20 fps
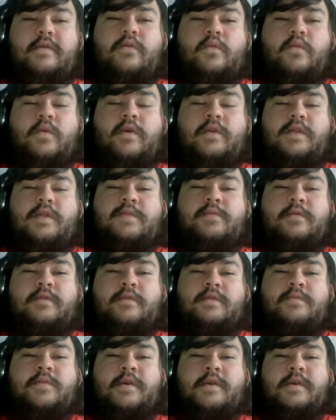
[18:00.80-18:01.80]
where the
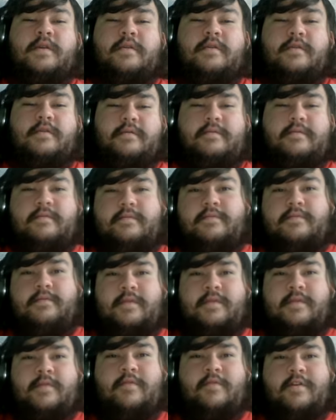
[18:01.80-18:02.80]
Spurs beat
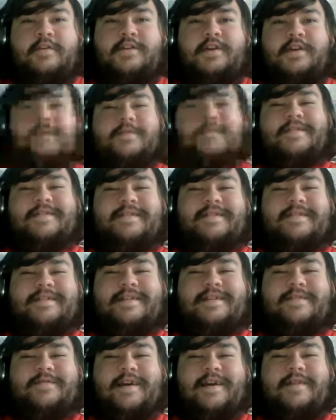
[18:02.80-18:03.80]
LeBron James and the
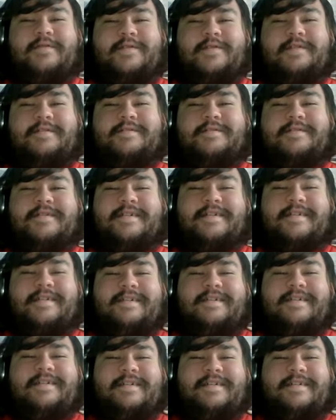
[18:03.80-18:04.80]
Cleveland Cavaliers.
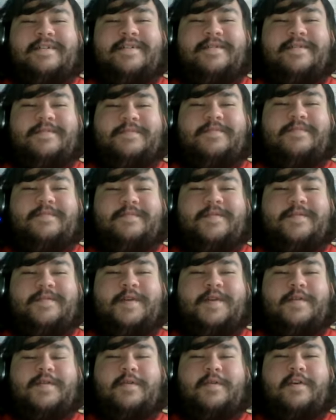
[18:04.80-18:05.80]
So
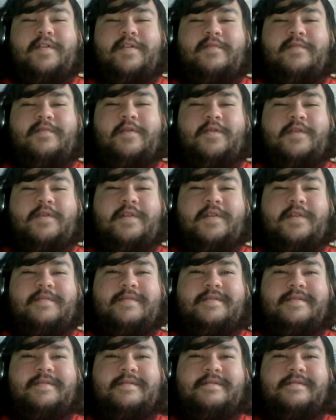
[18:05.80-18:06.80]
he was a part of both
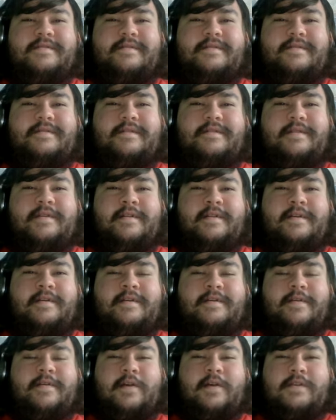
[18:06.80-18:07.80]
teams and
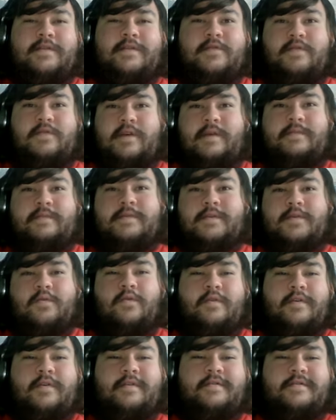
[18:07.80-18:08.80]
lost a few times to the
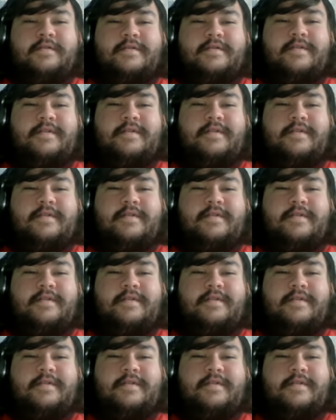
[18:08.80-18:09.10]
Warriors.